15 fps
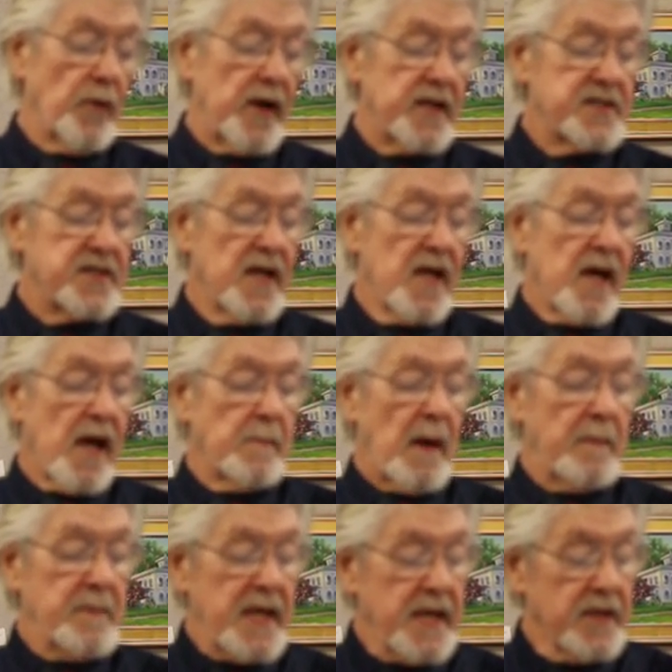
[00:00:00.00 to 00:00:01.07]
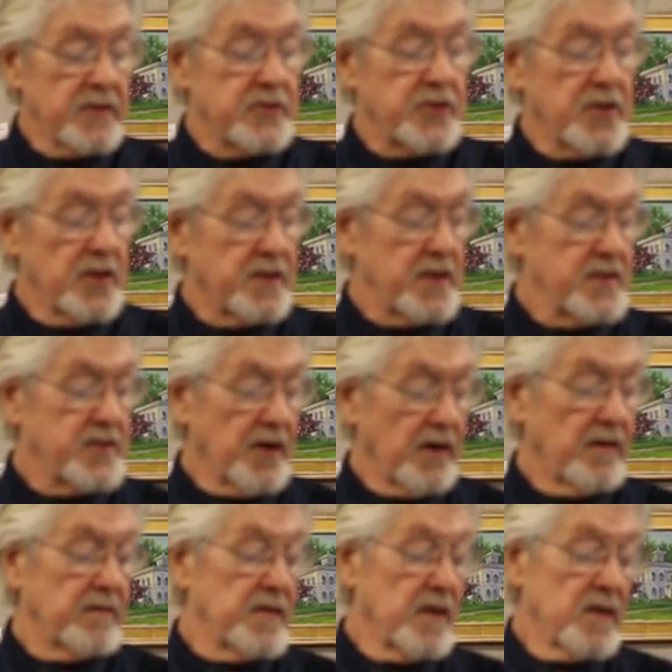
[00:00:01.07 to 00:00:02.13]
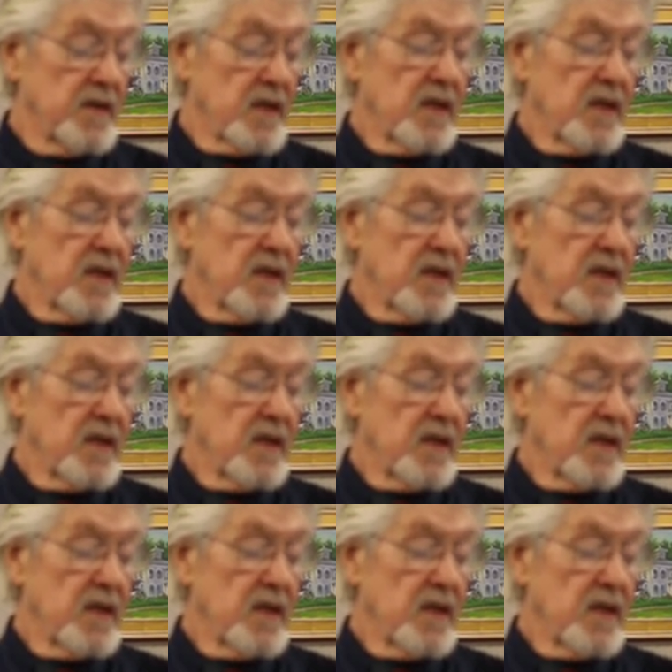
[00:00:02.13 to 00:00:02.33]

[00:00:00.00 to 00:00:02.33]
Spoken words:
pressed and my meals cooked and served.